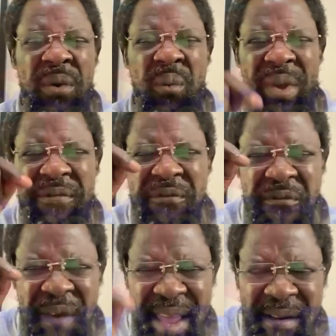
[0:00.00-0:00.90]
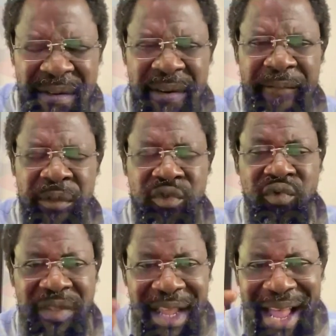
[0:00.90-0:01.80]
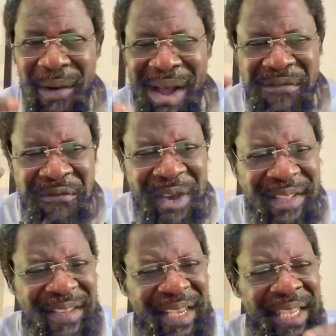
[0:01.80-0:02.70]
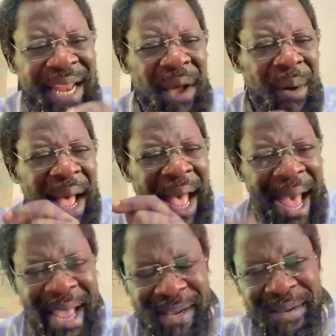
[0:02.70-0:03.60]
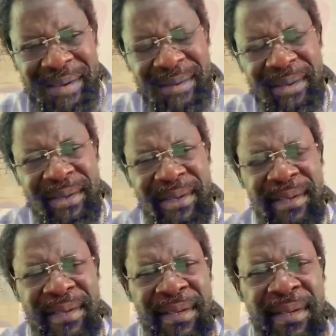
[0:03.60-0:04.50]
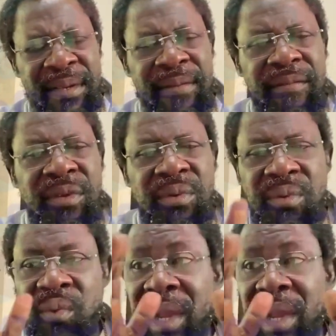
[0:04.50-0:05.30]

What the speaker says: We failed to take our fate in our hand. We